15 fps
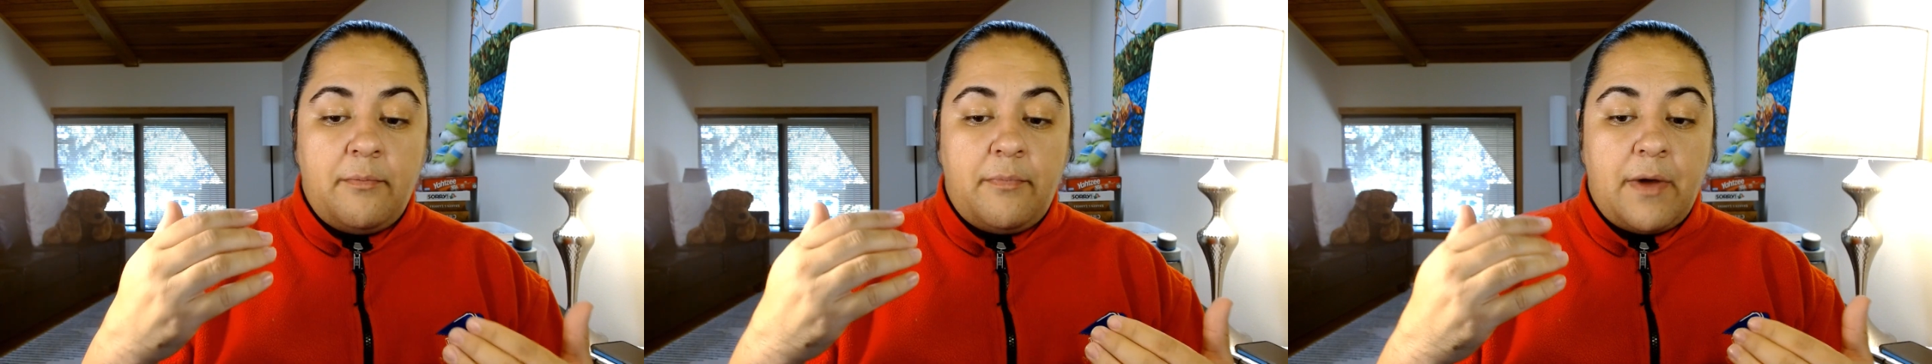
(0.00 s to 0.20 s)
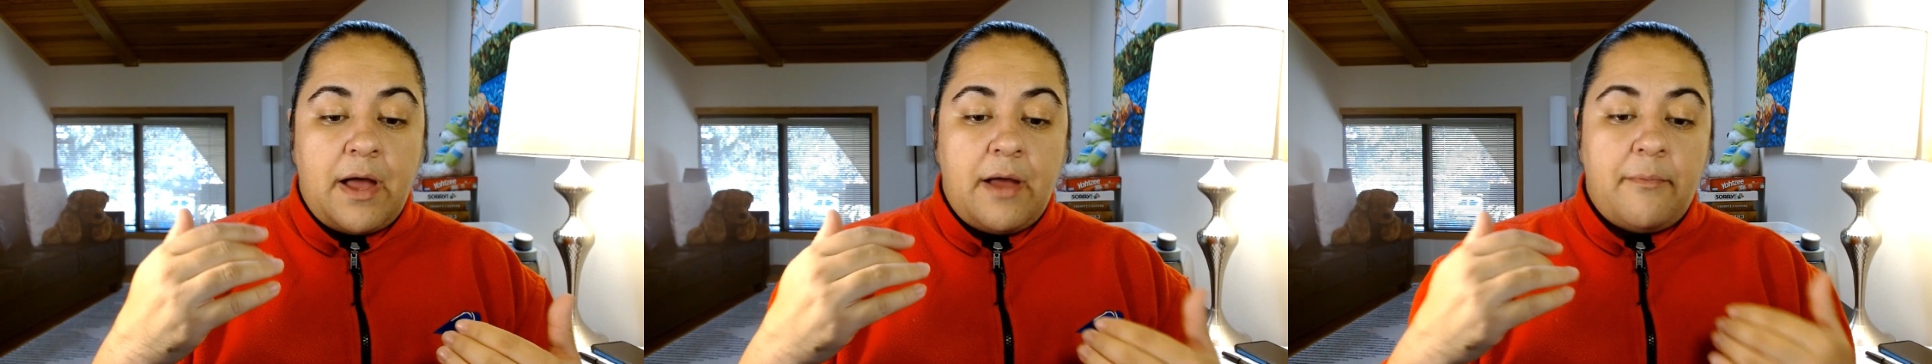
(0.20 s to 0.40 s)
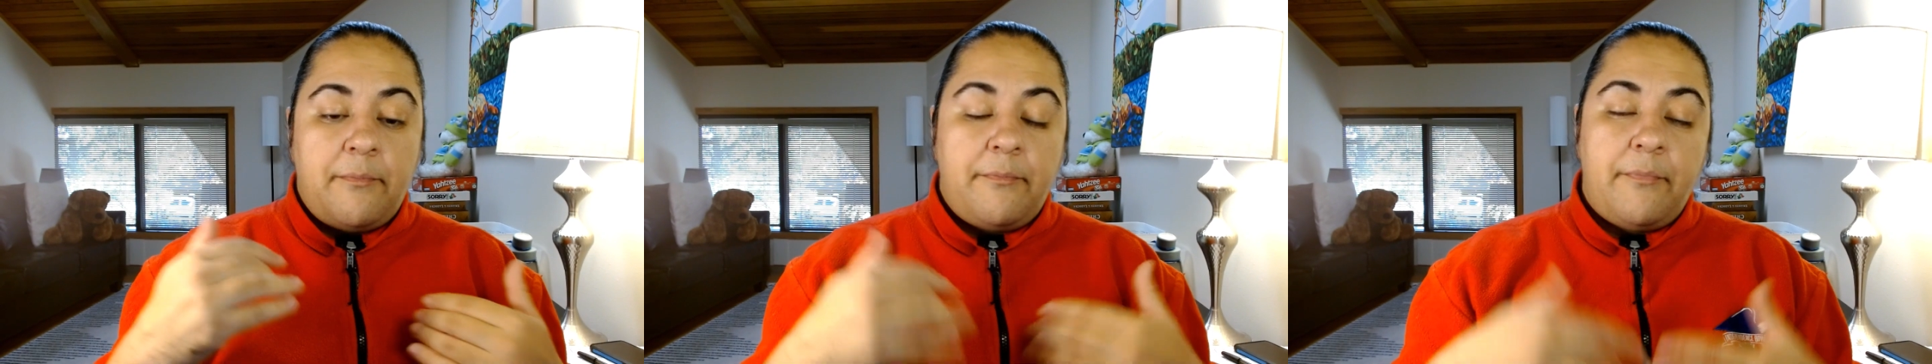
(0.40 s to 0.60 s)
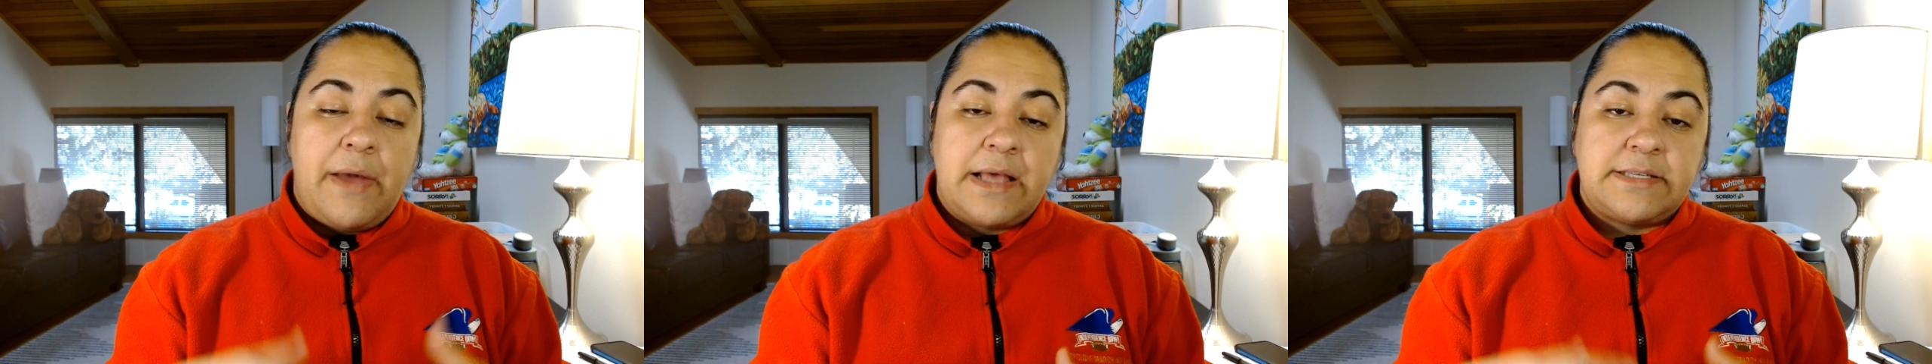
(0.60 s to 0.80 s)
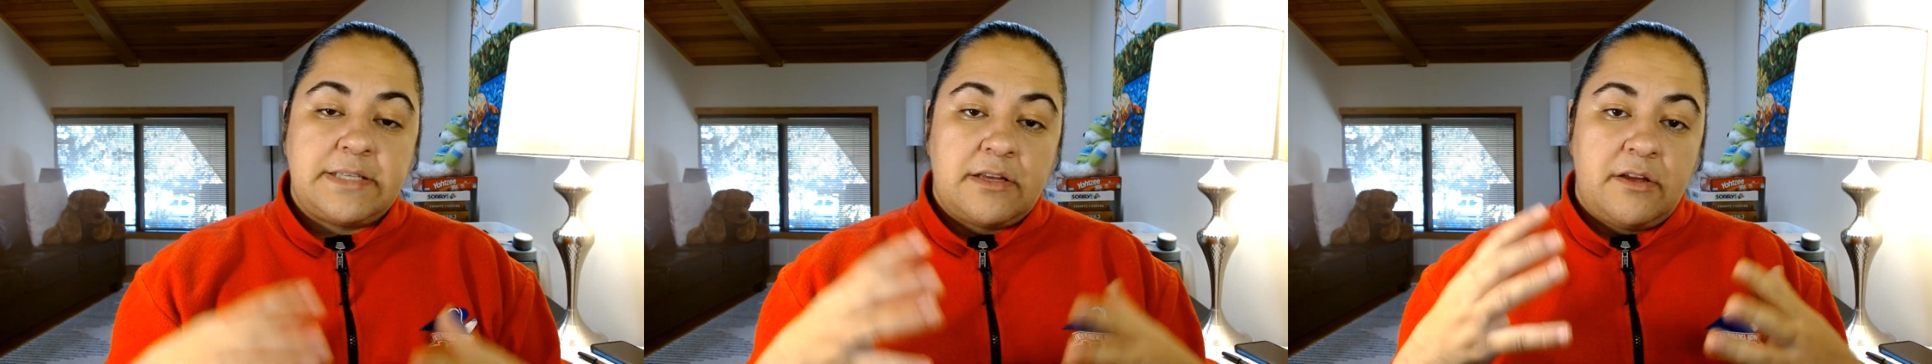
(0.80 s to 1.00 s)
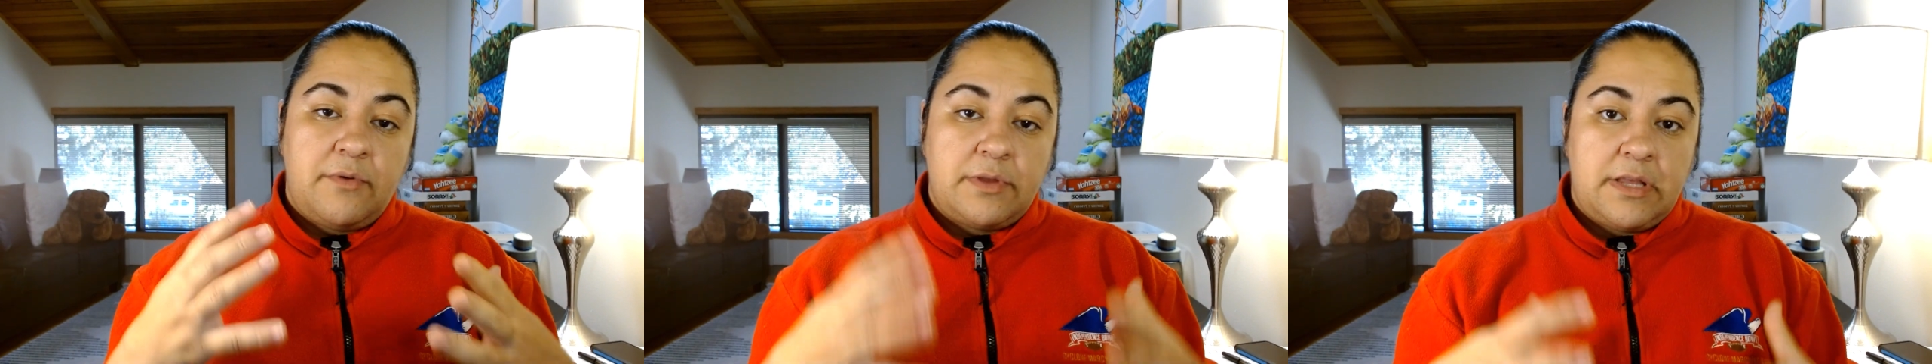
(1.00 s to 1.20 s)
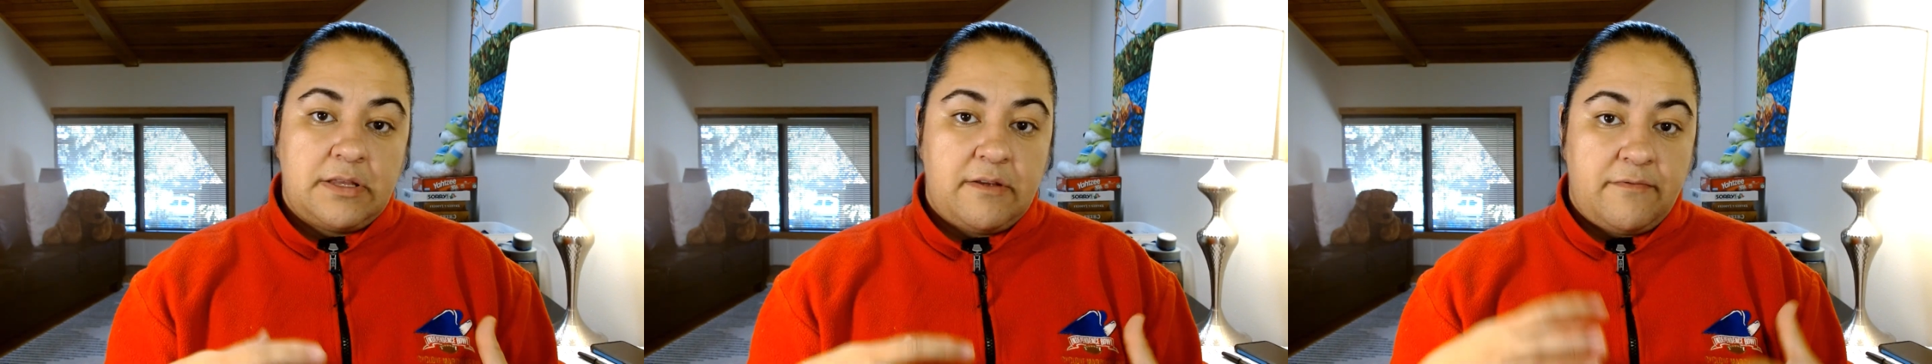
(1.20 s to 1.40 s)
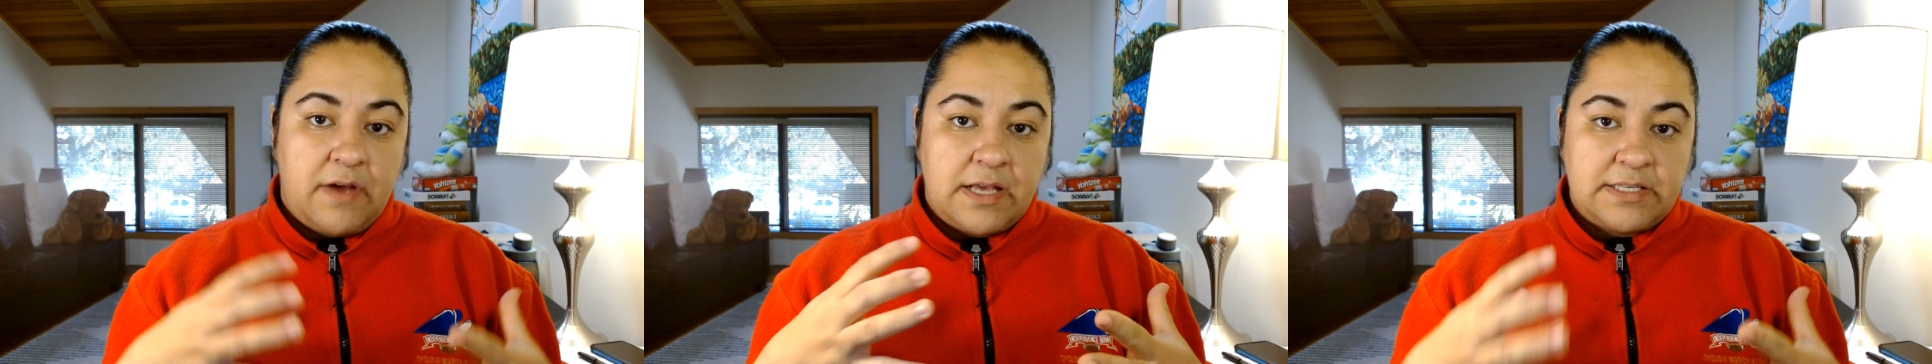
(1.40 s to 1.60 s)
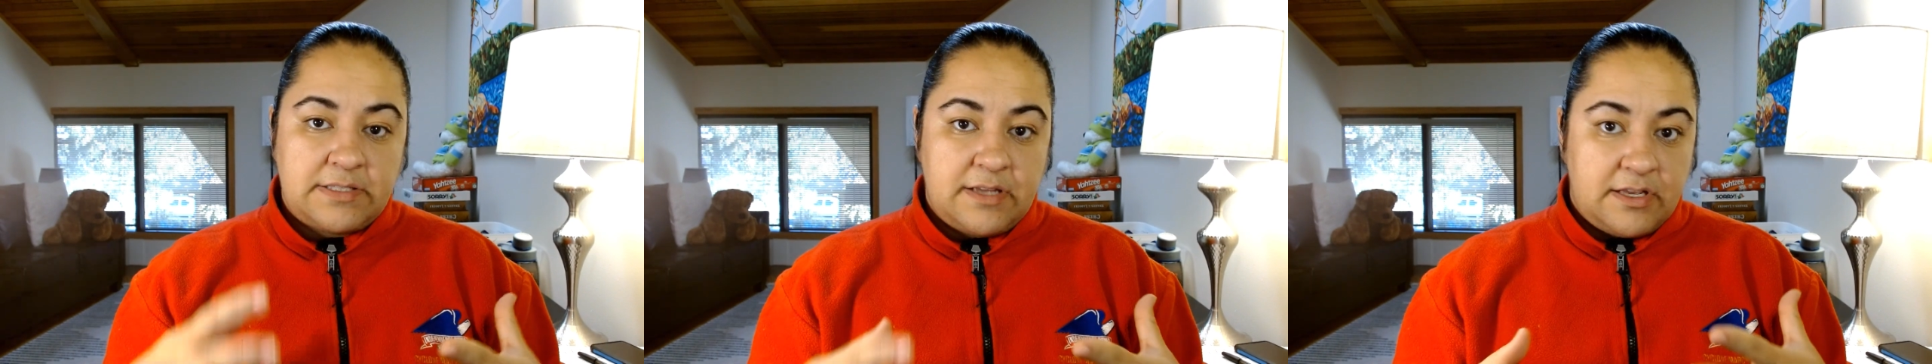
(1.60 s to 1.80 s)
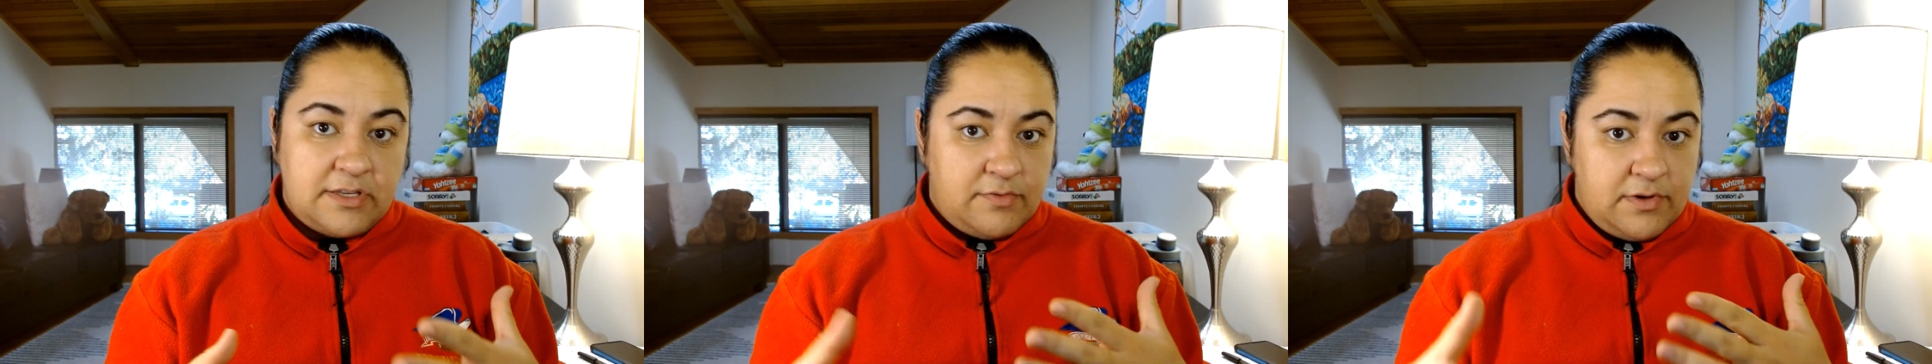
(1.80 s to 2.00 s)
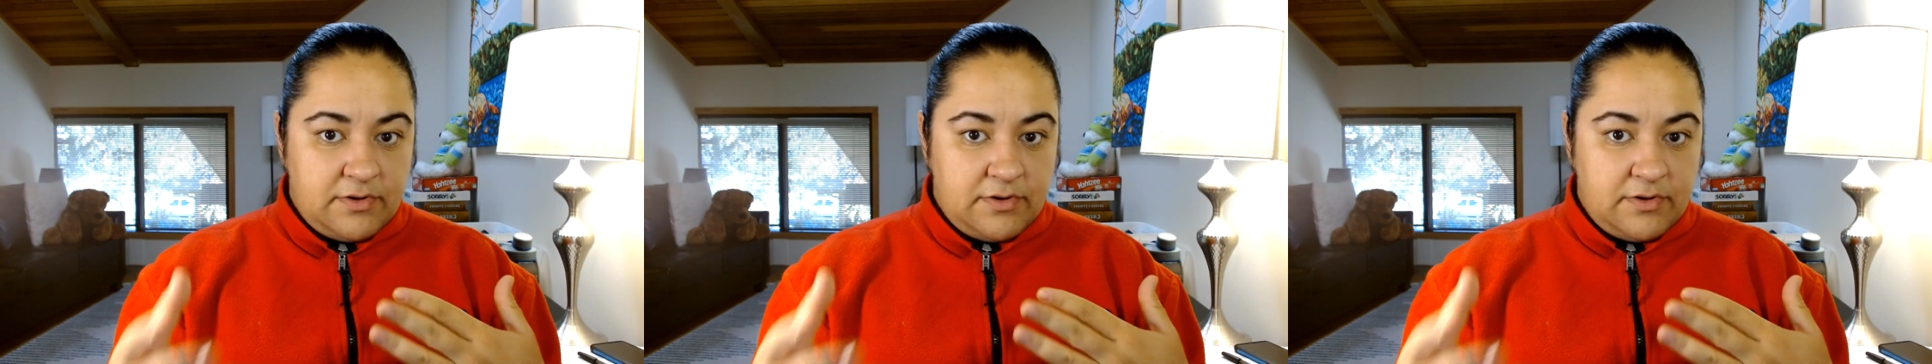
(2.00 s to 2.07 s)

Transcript: But basically what the device does,